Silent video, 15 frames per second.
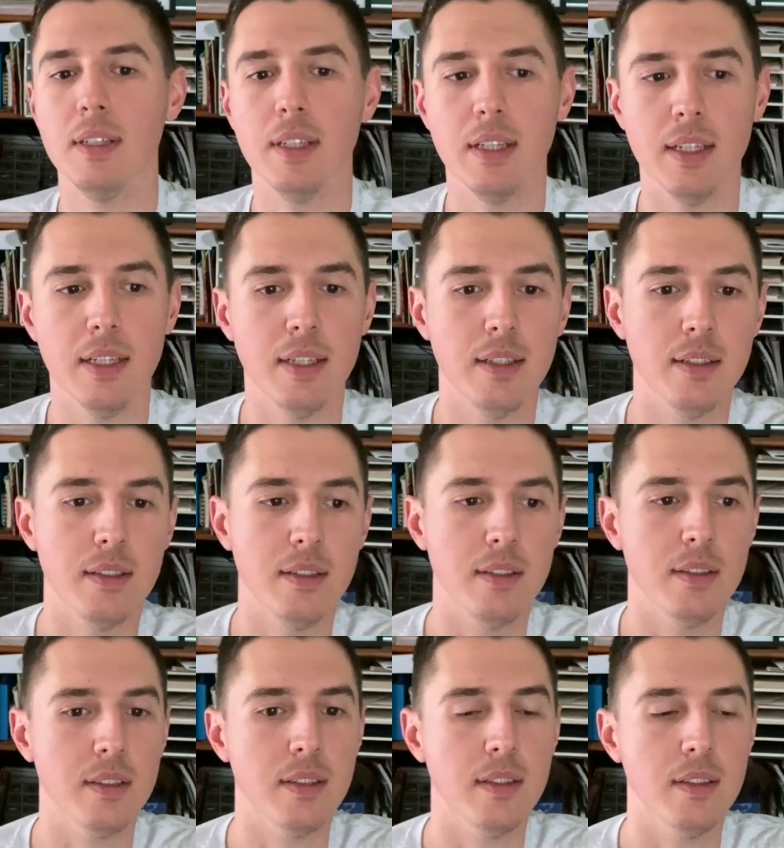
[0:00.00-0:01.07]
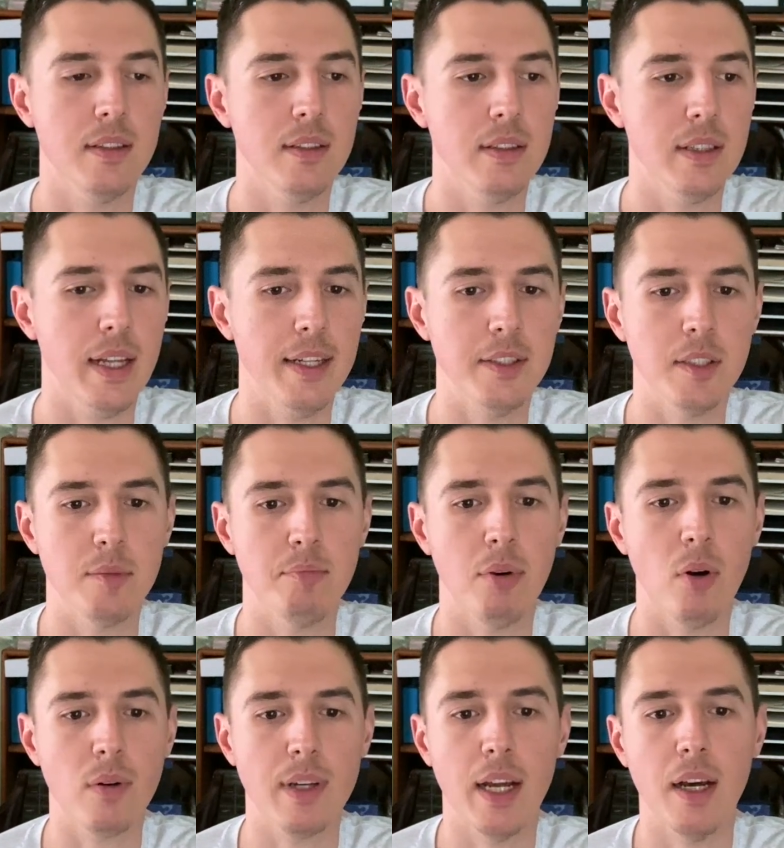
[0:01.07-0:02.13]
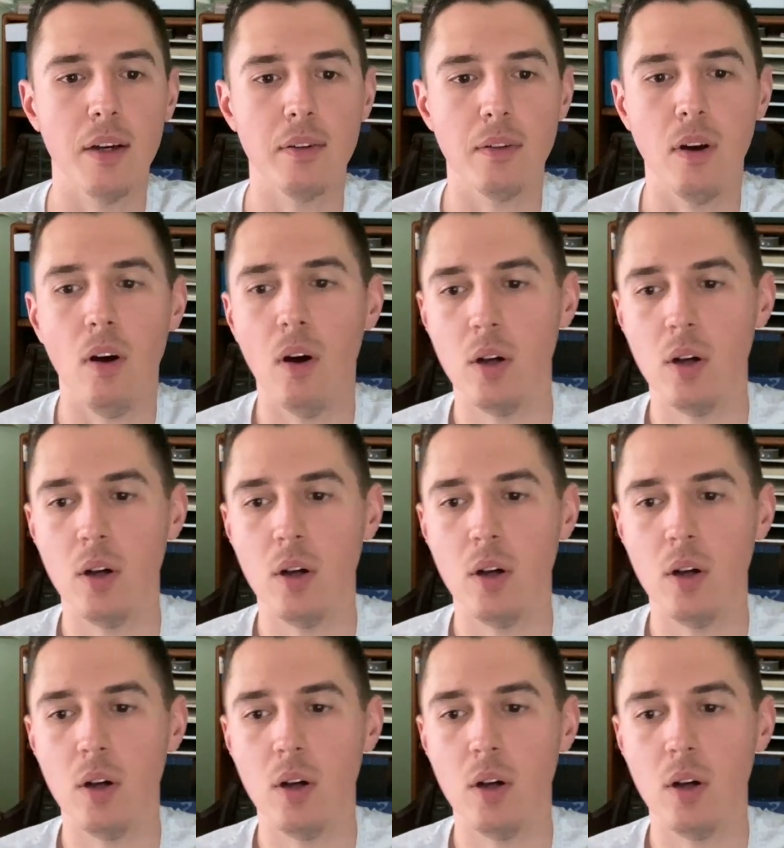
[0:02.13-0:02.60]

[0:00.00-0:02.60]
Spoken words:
And that just broke down